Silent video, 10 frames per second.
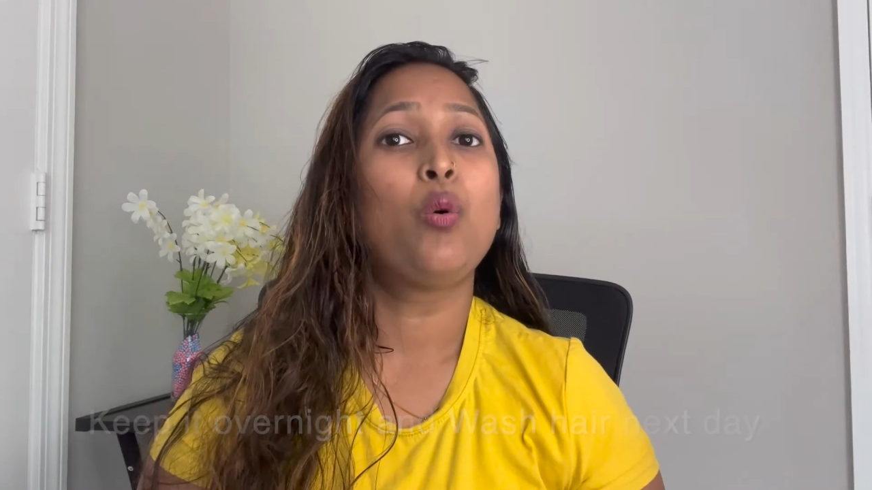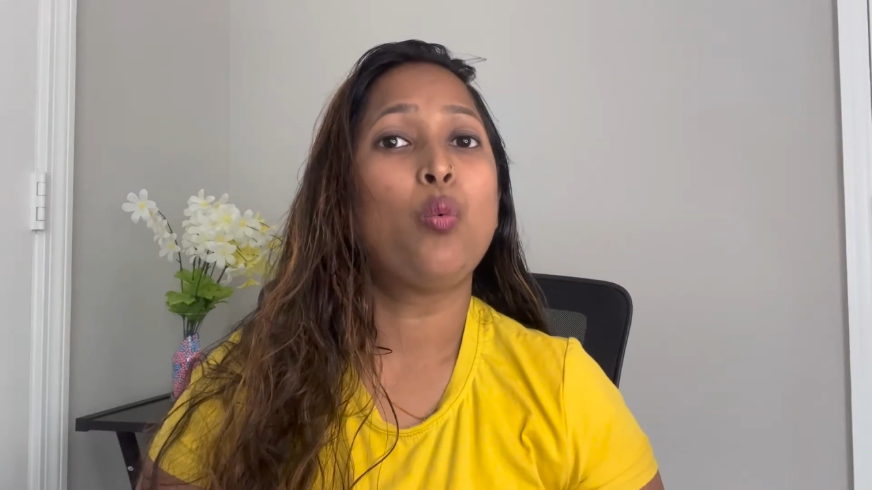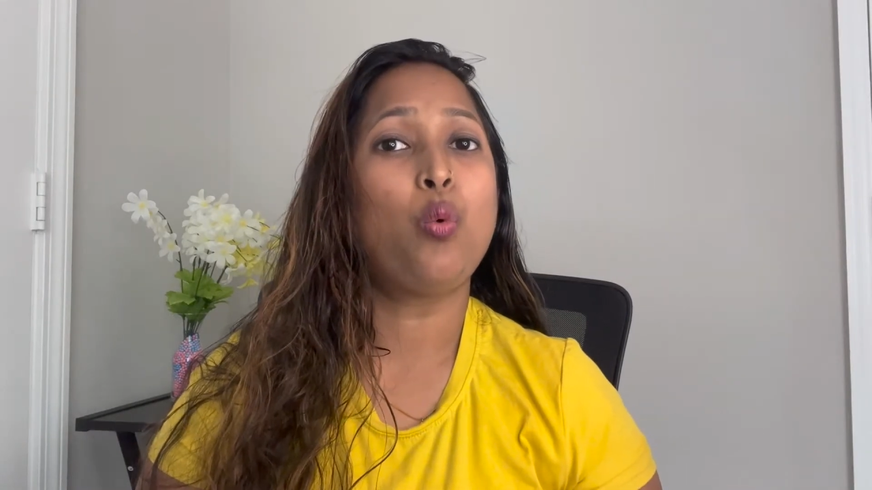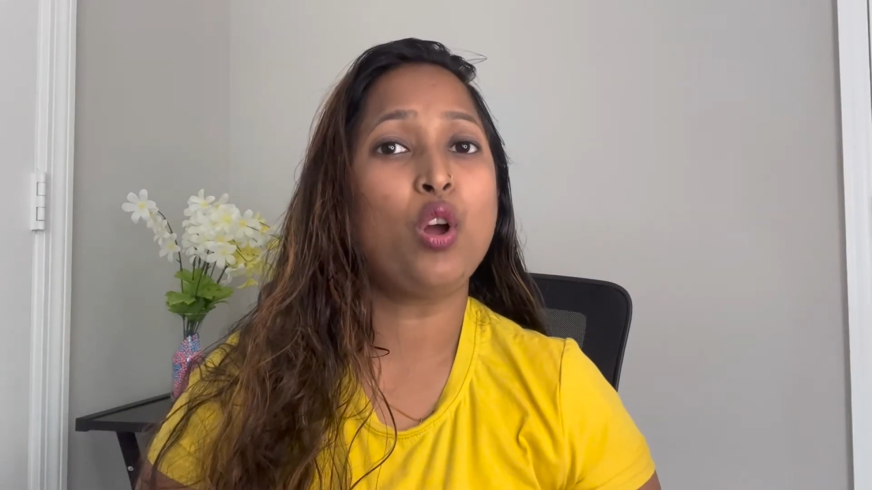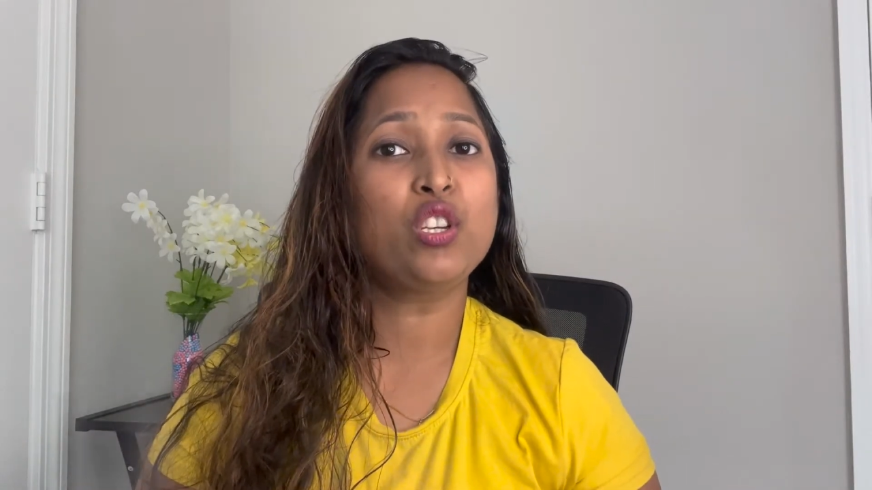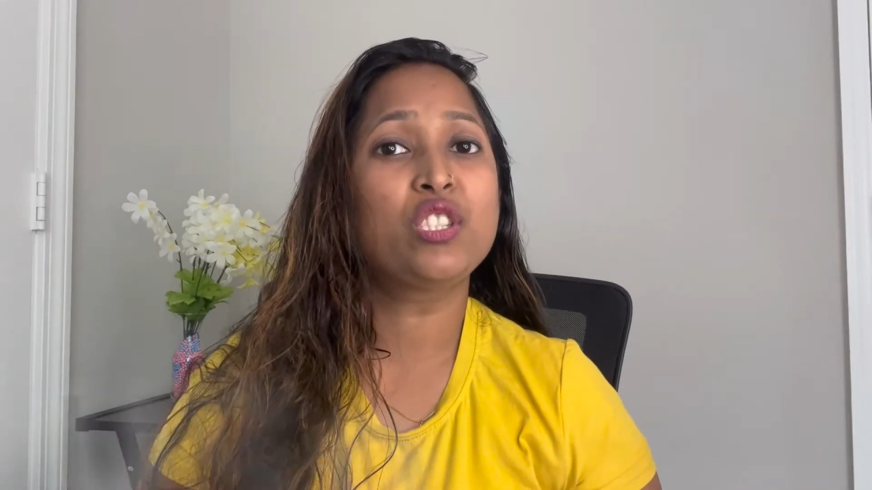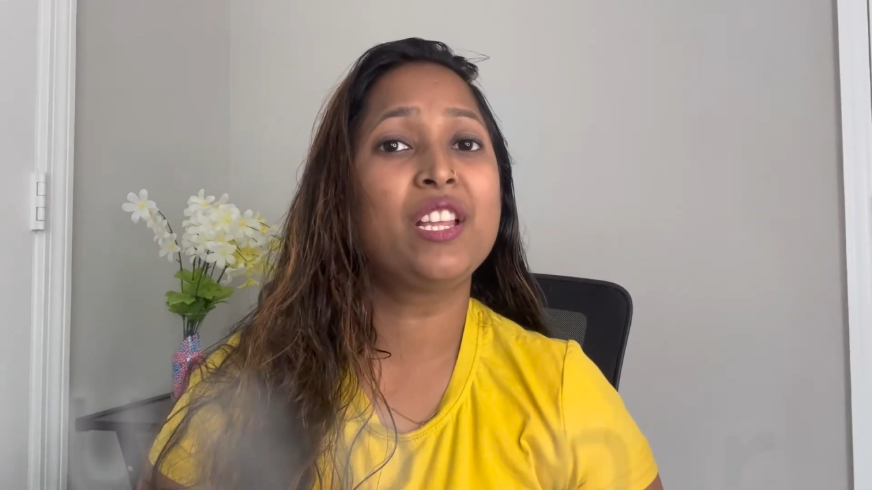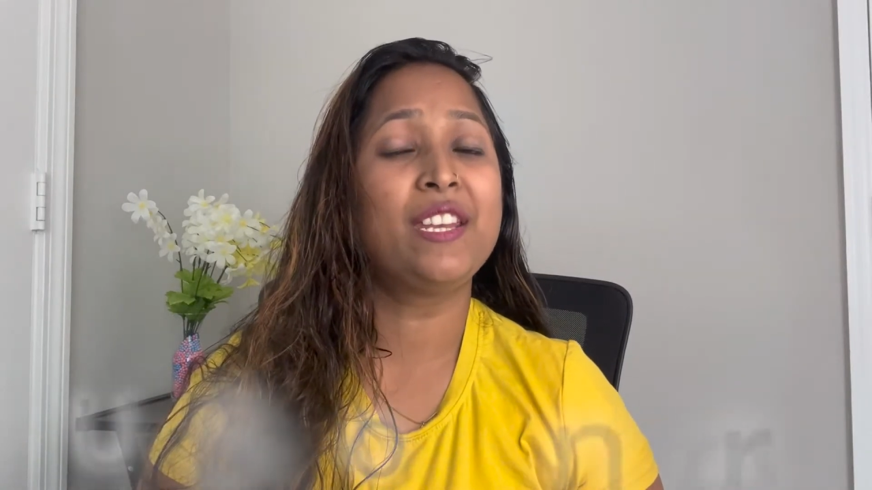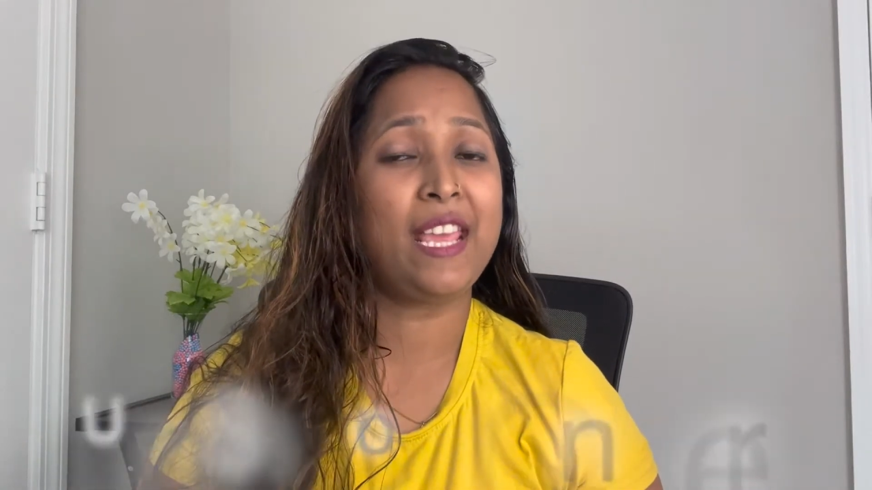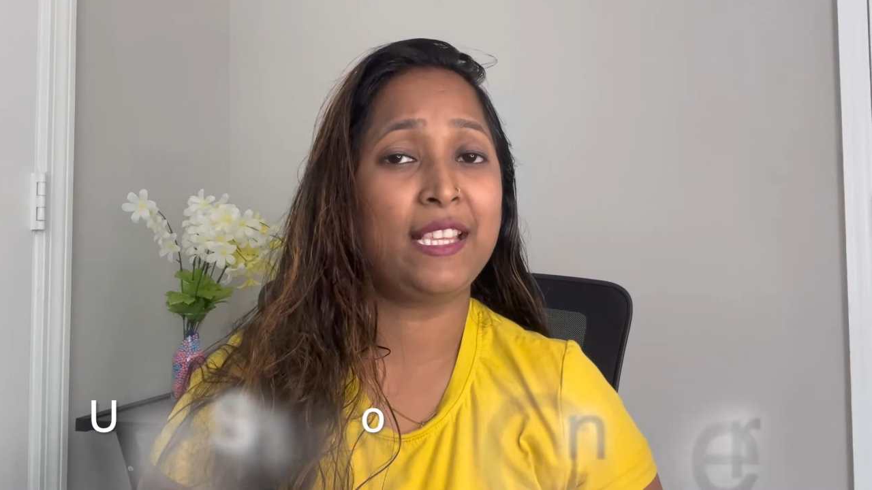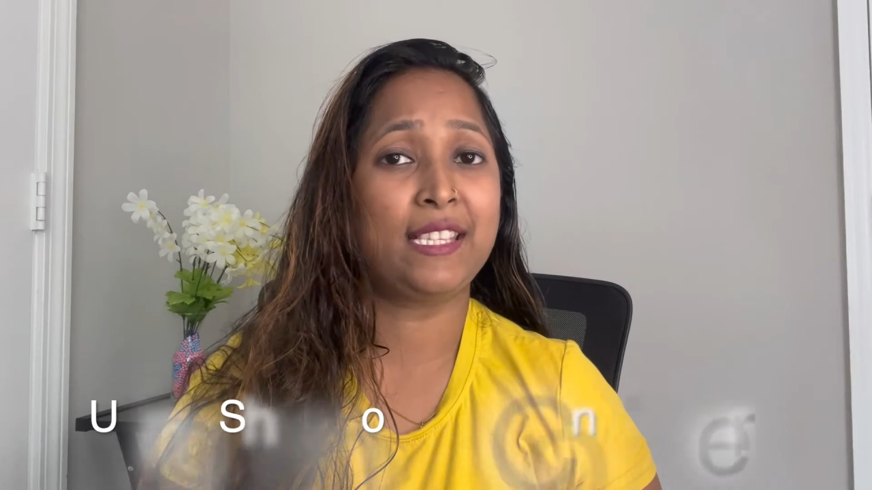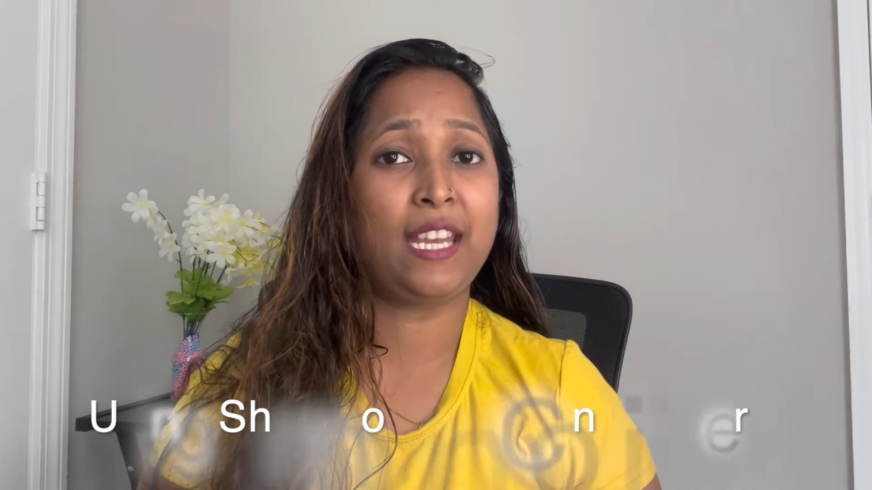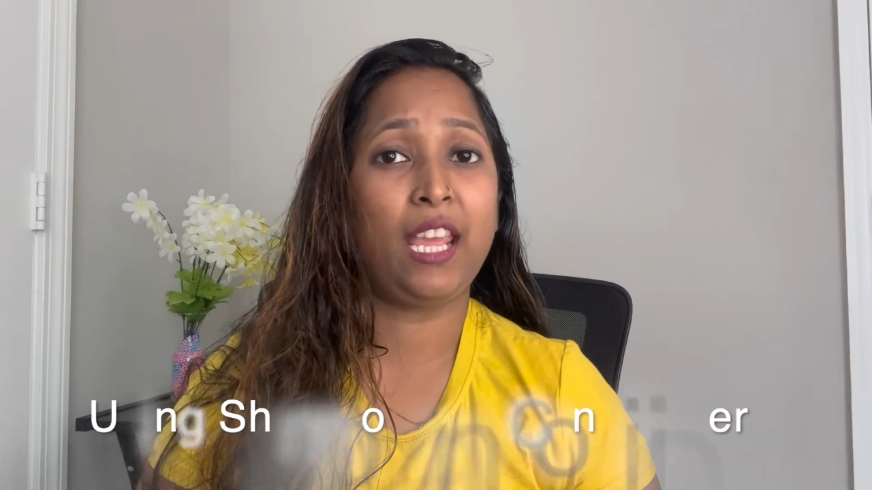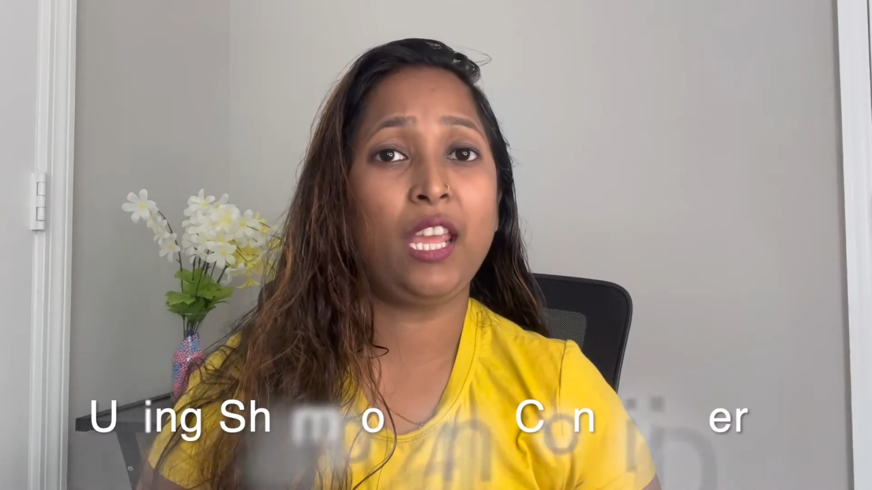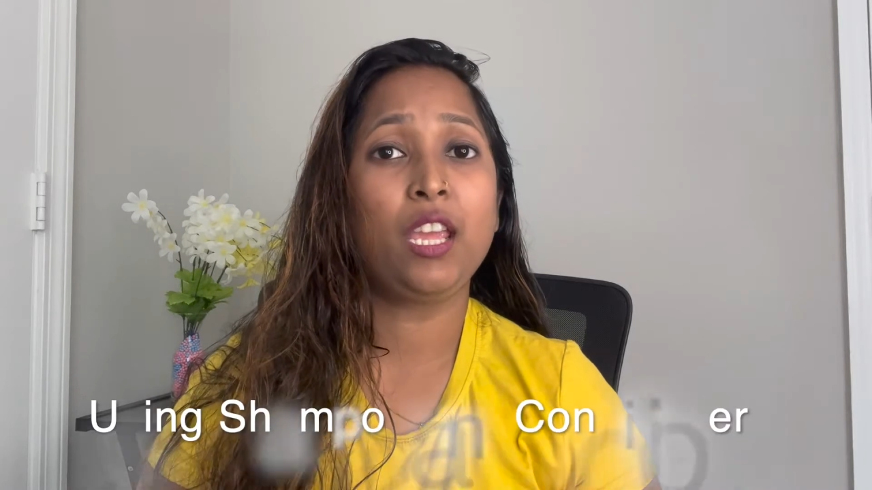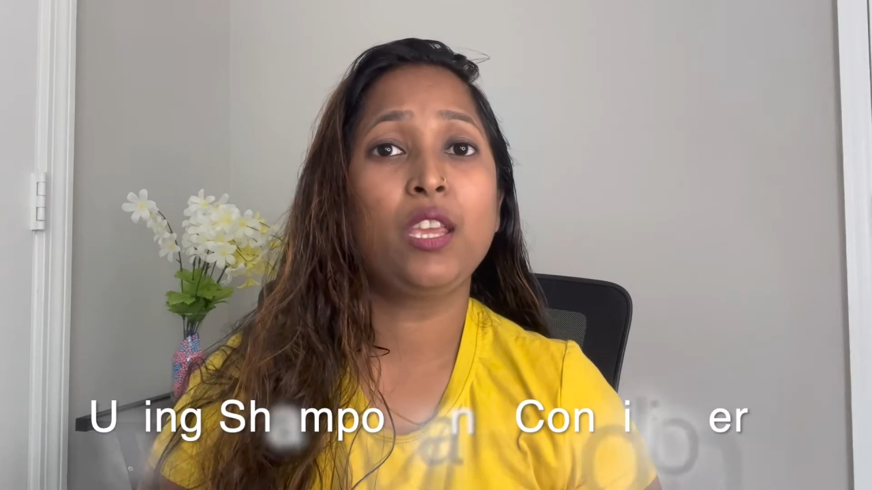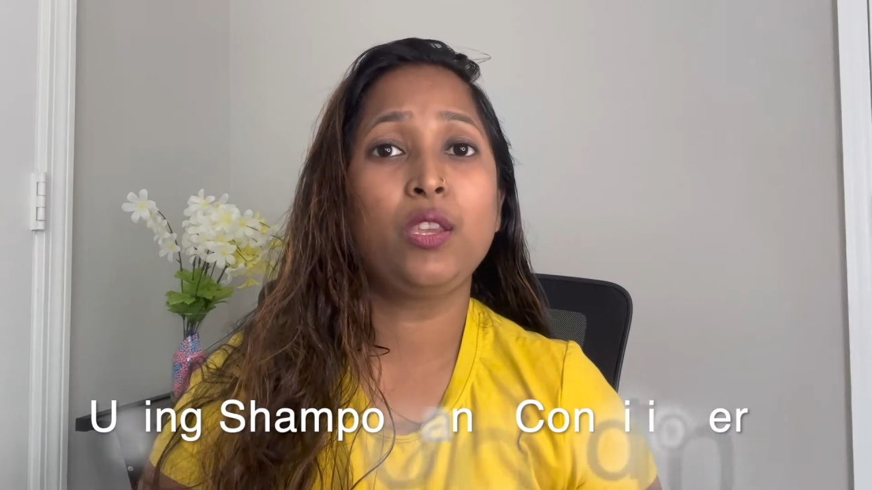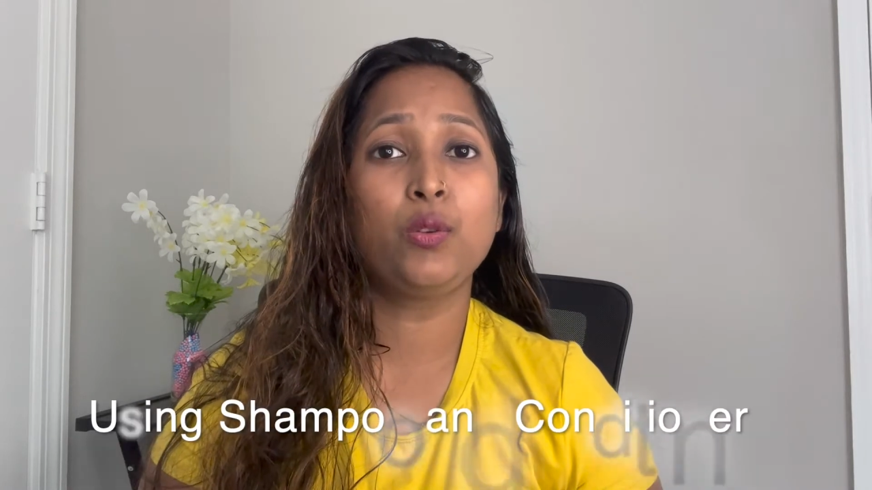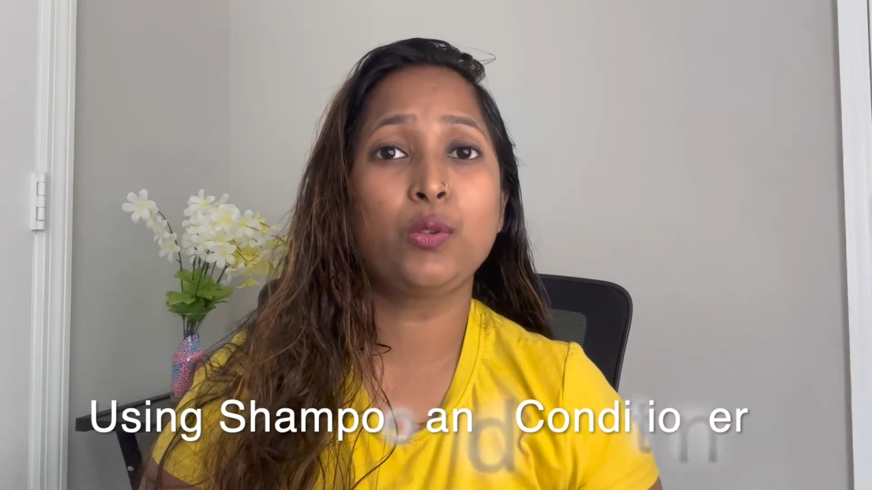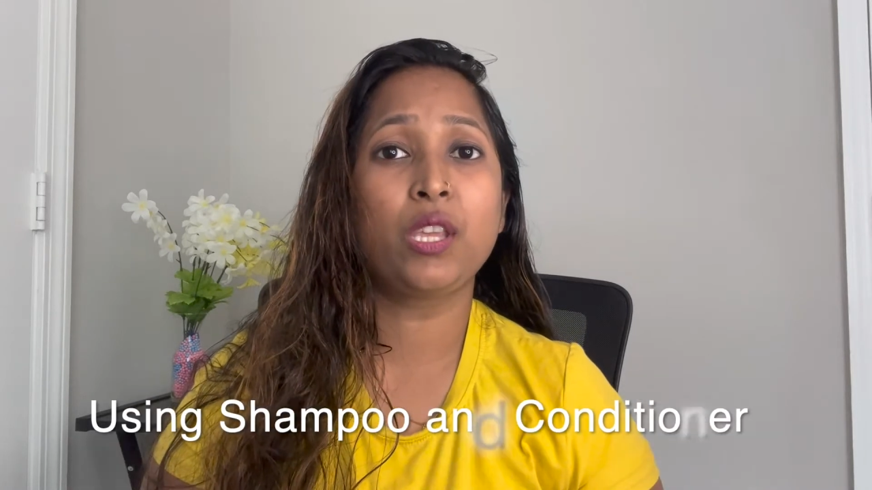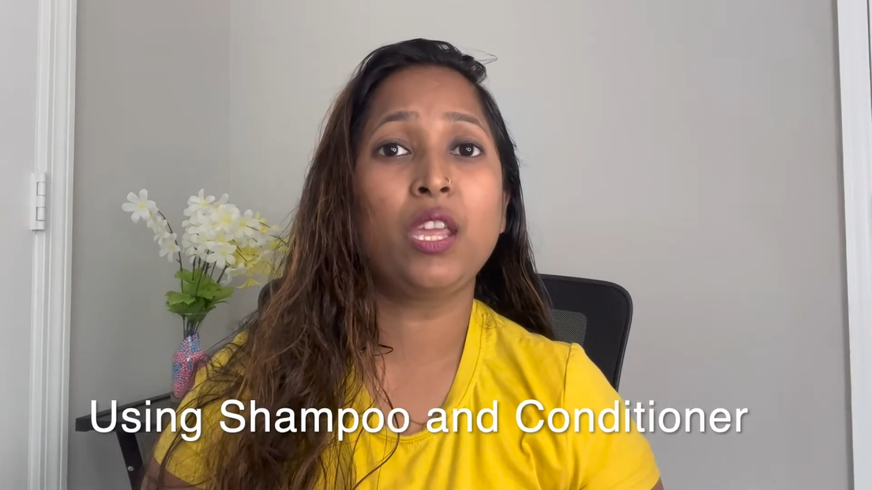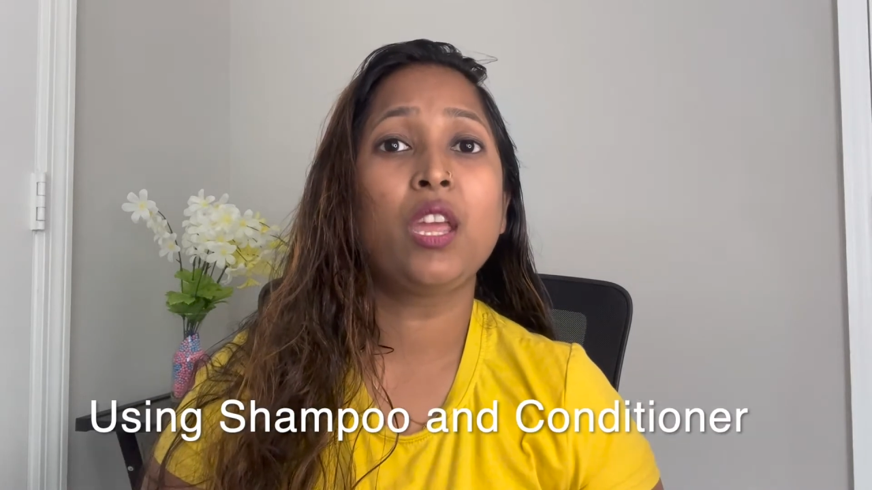wash the next day using